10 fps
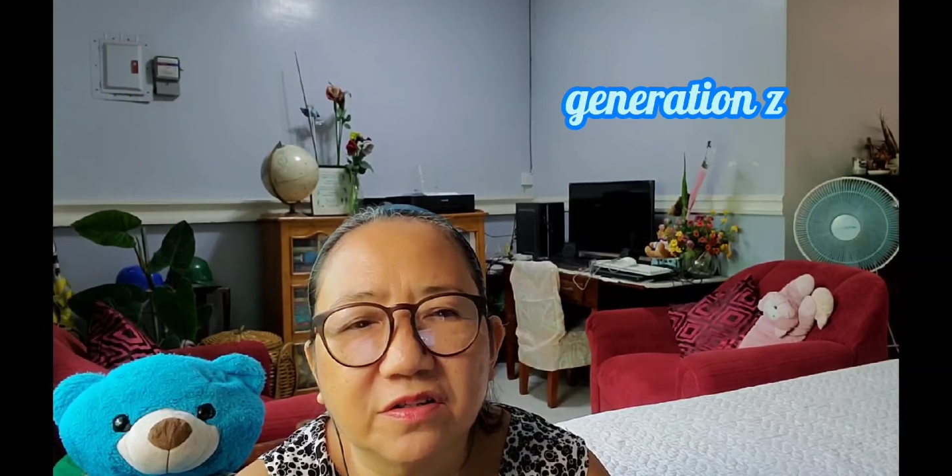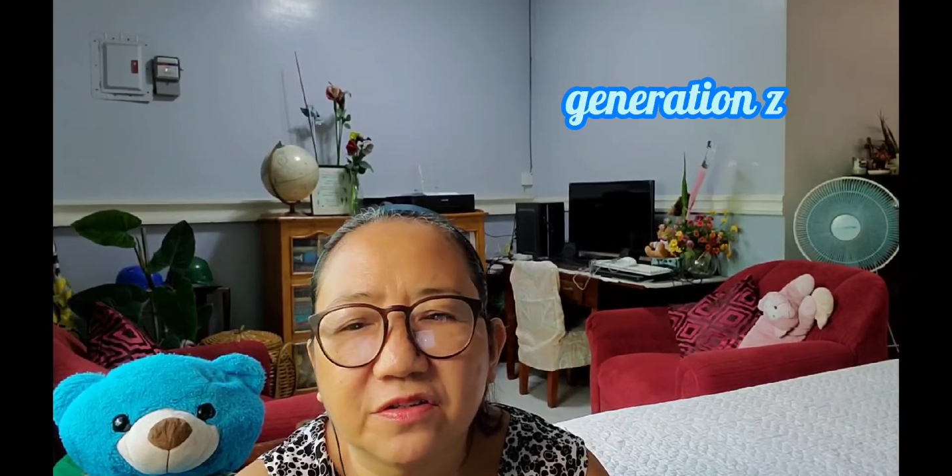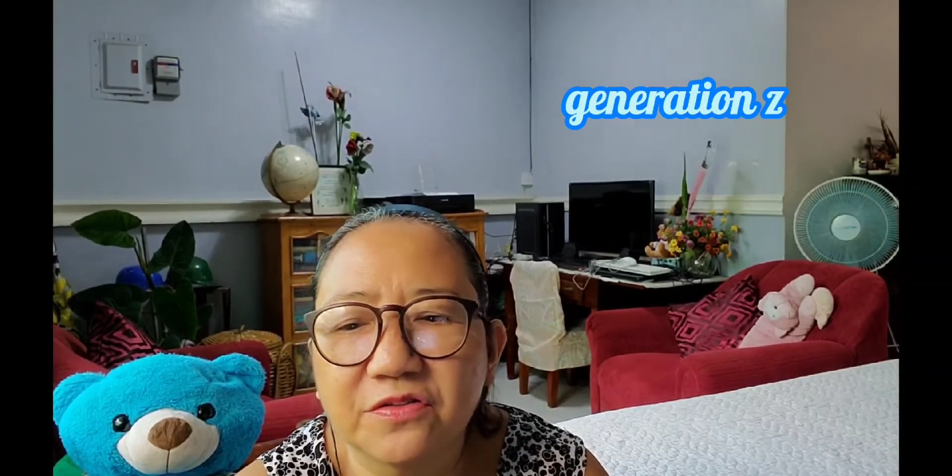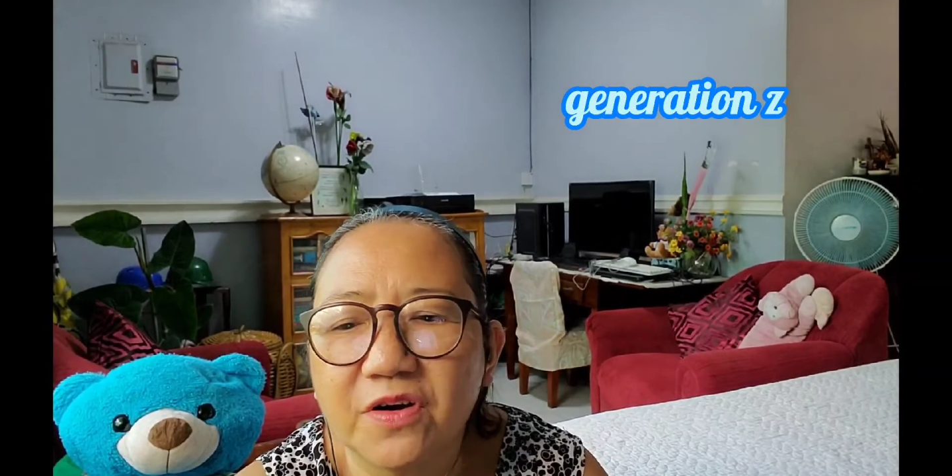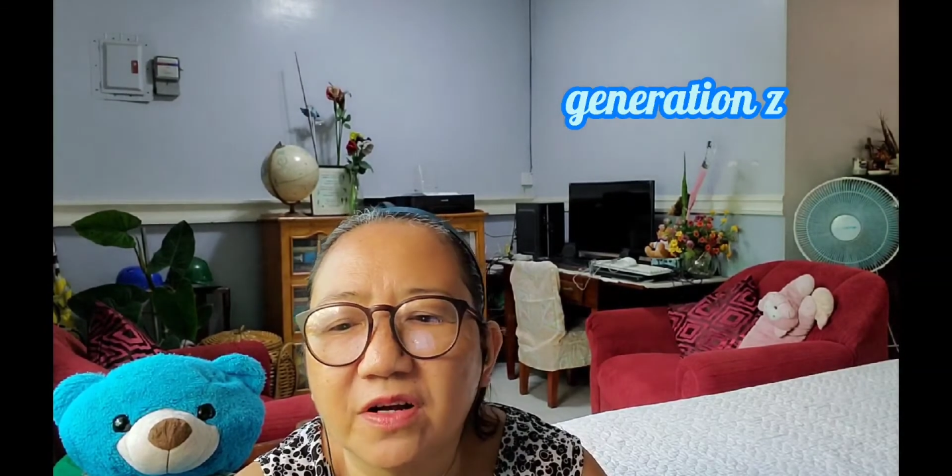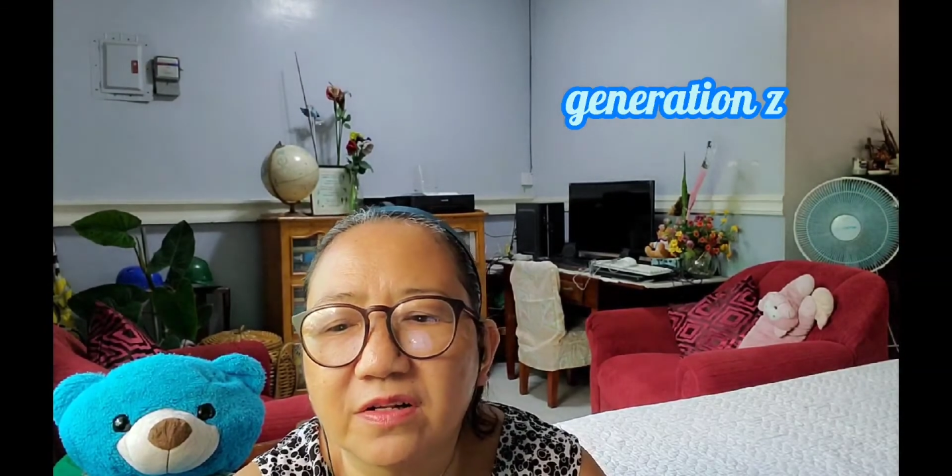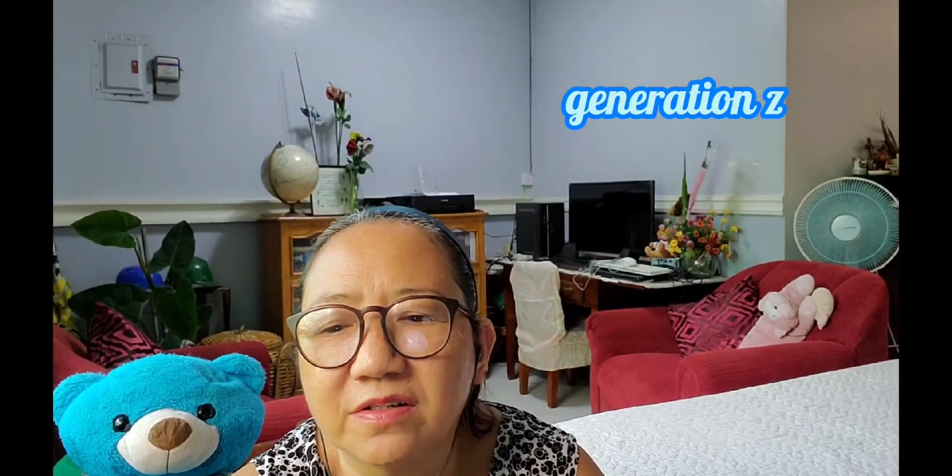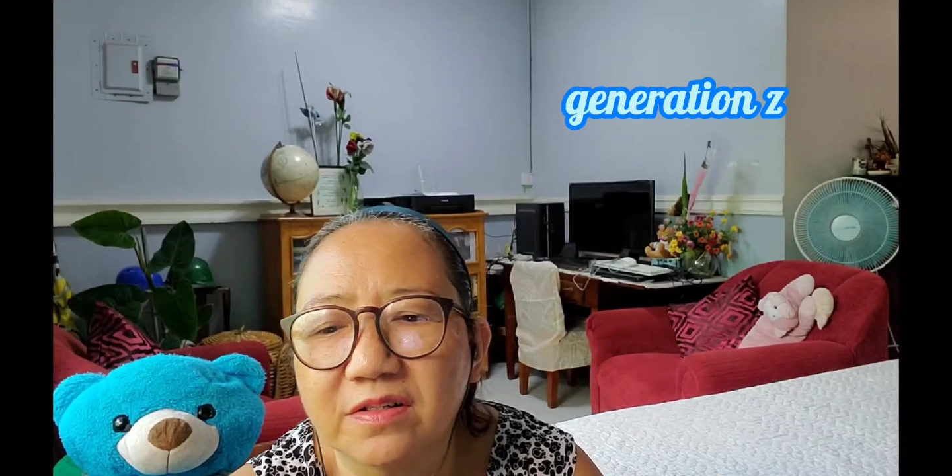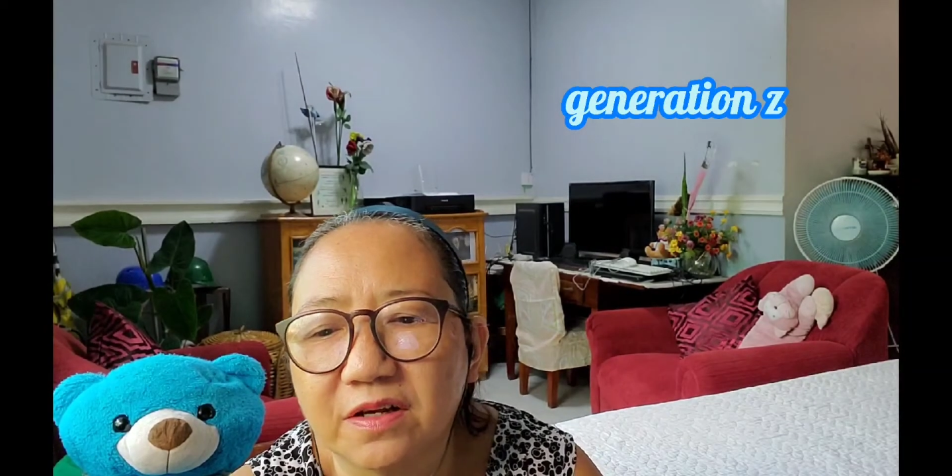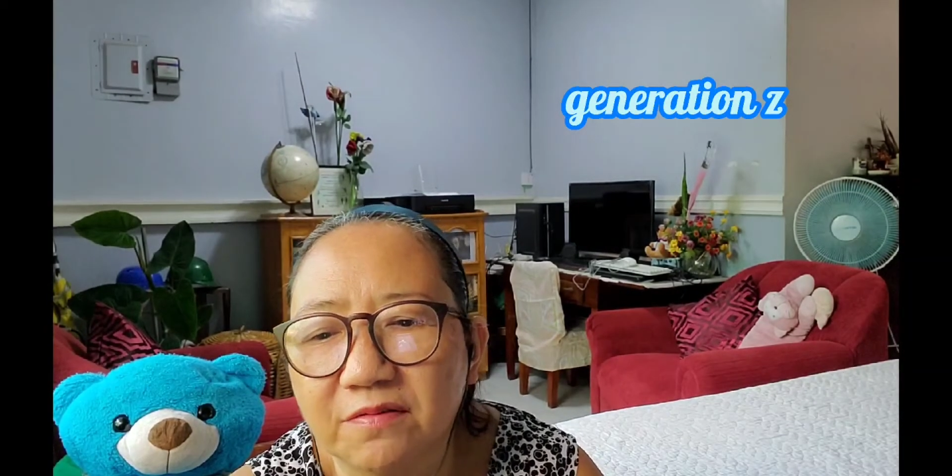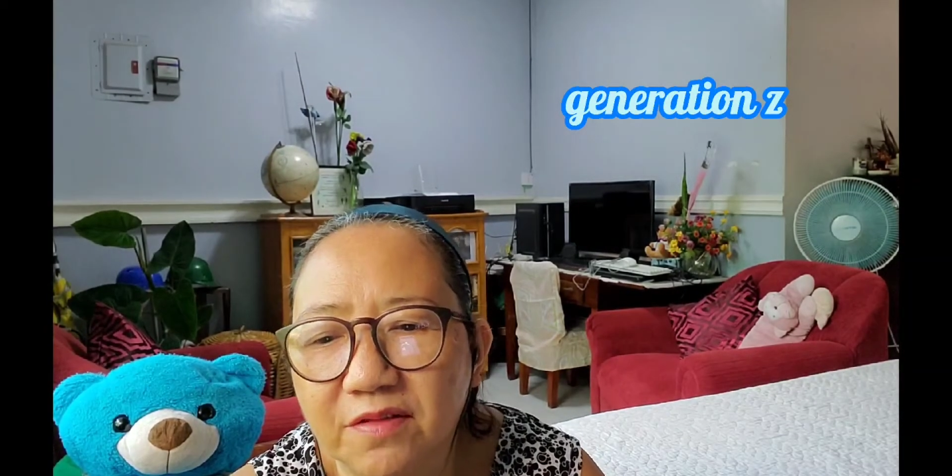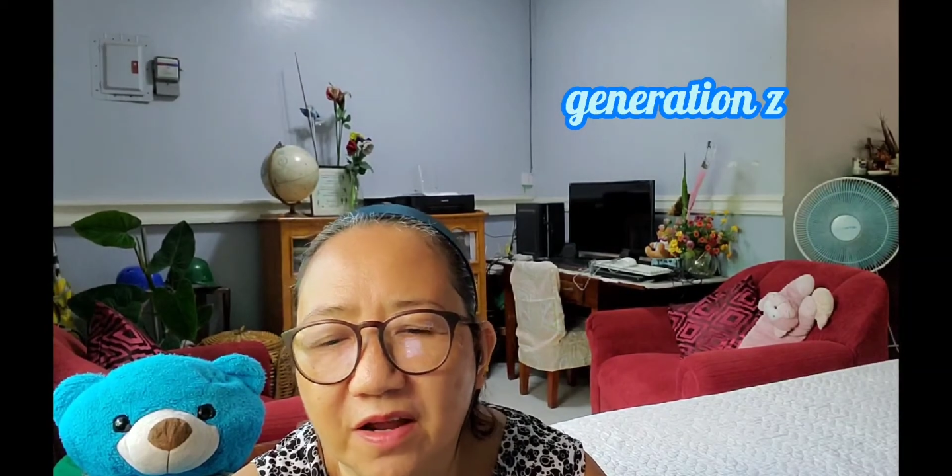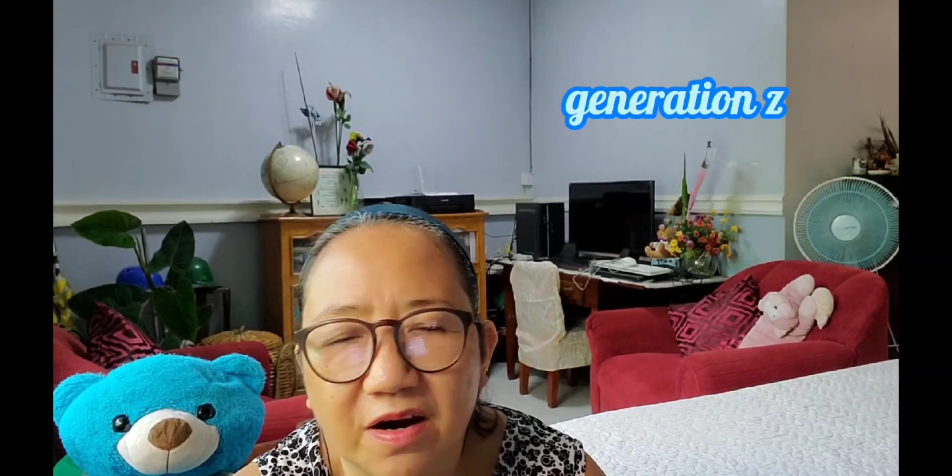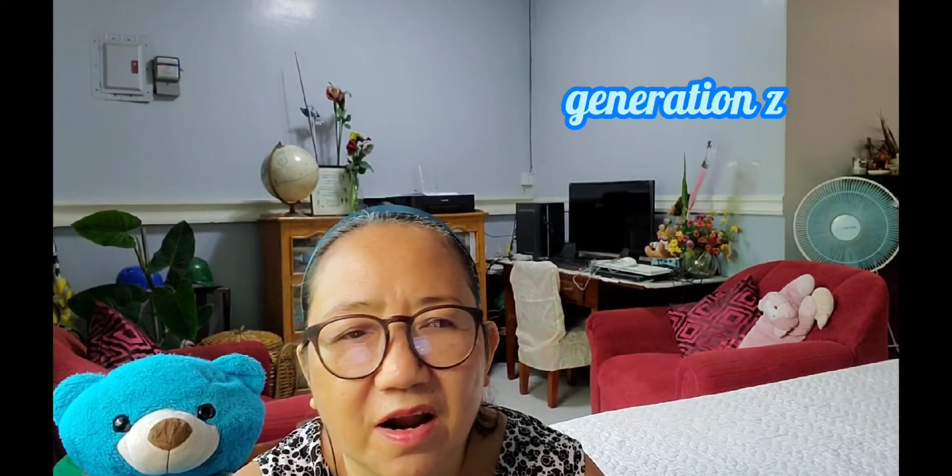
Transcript: struggles of their